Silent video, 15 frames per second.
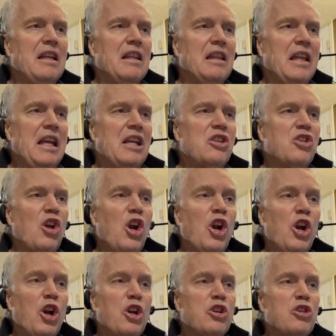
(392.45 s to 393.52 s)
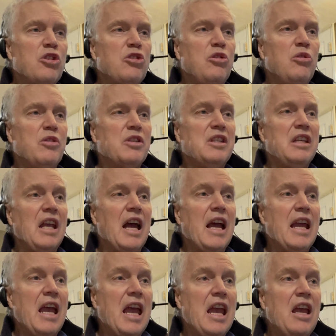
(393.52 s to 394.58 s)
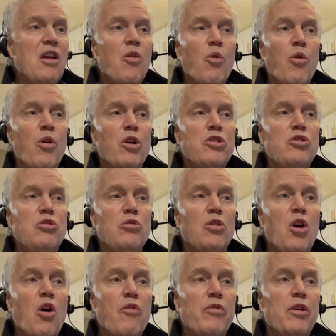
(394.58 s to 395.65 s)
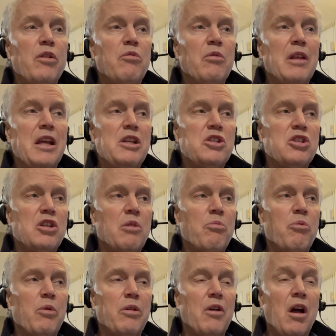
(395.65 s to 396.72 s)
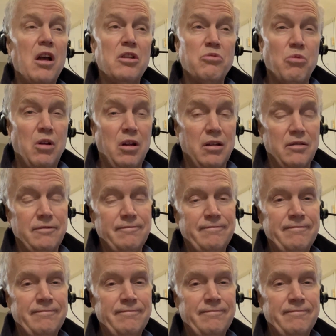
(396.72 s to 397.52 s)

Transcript: links Hurt to the CIA or to covert relationship with Oswald.